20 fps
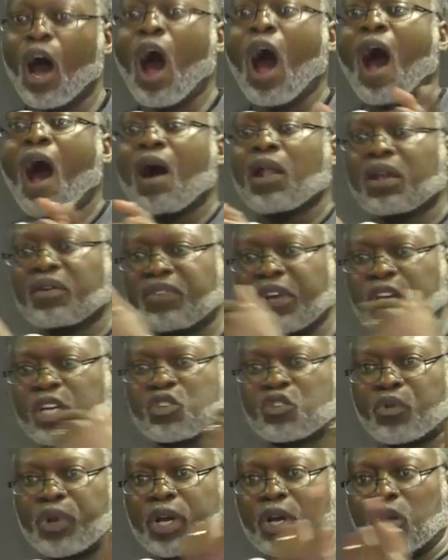all of
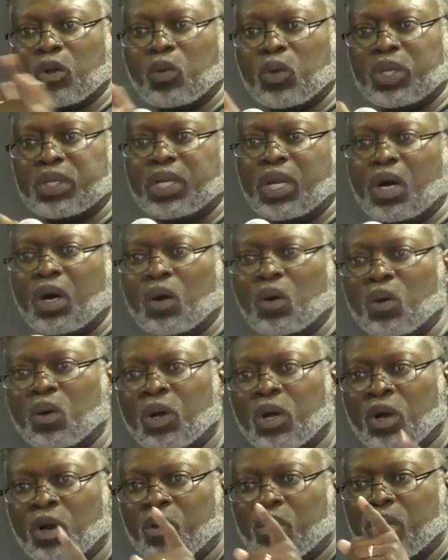Israel will know.
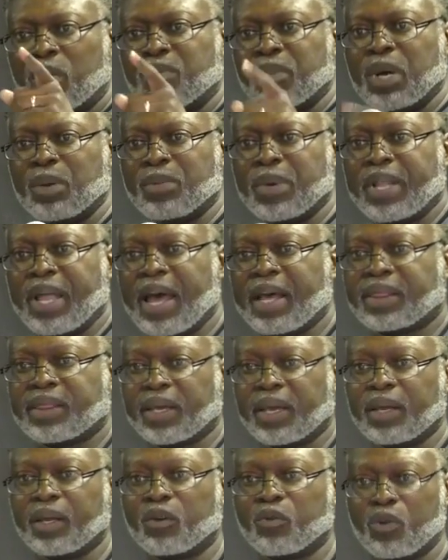Remember that
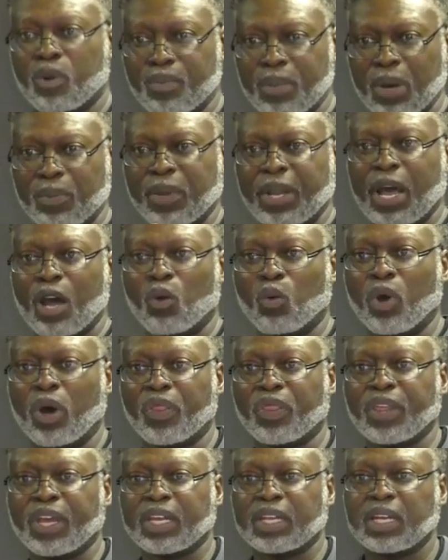thing. Remember that
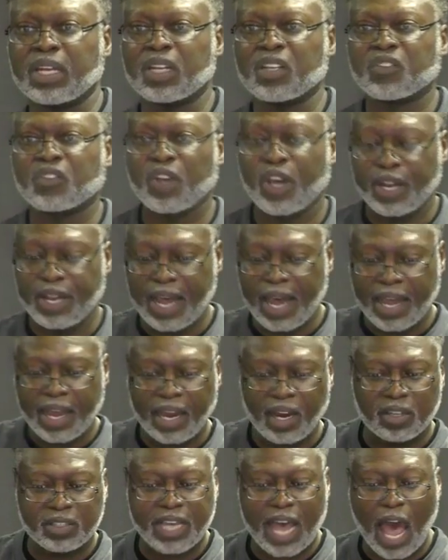one thing that you said. Now
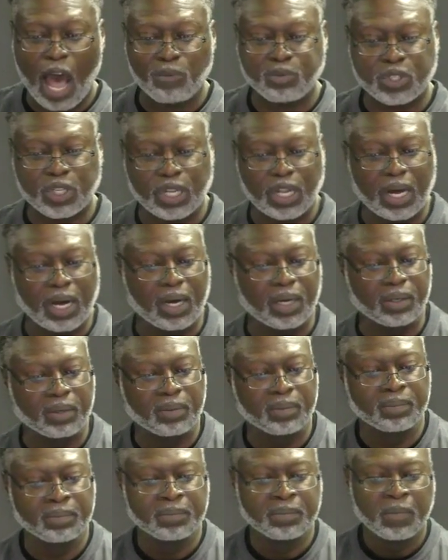here's Absalom.
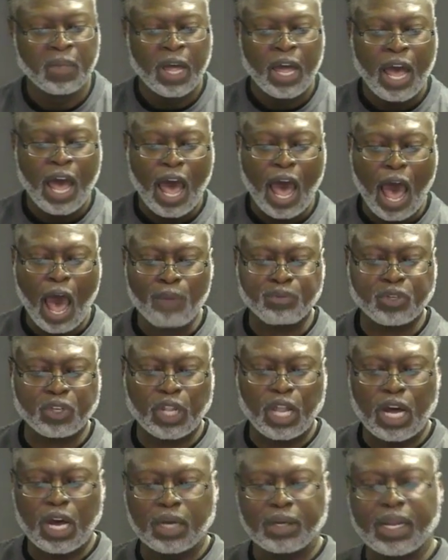
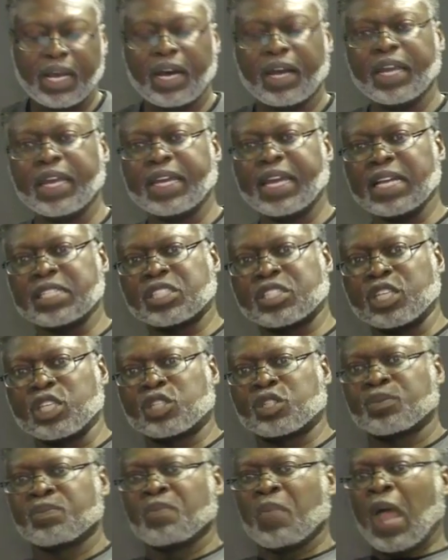Absalom, now he gets
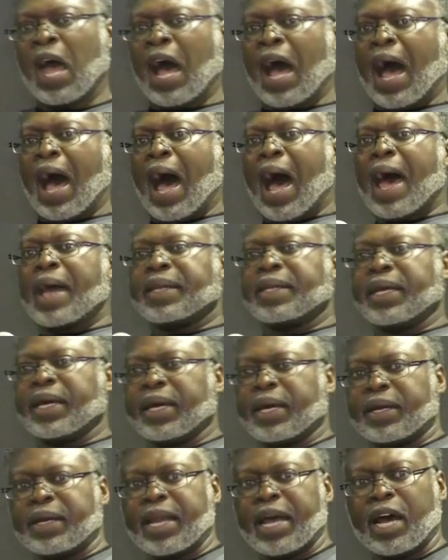this
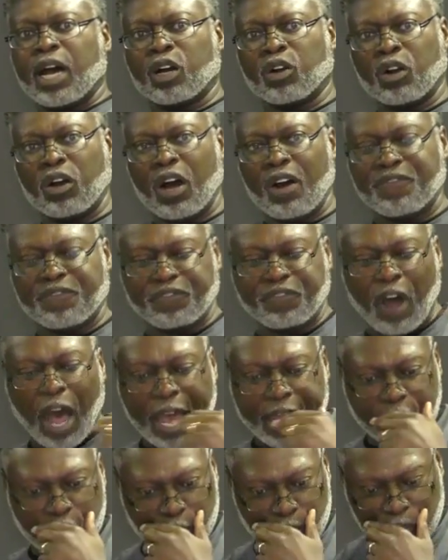idea now of
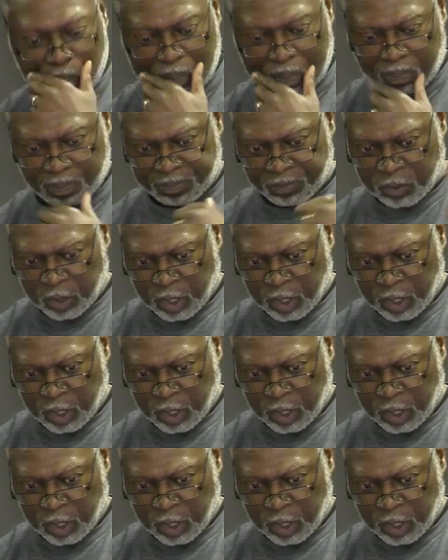fighting.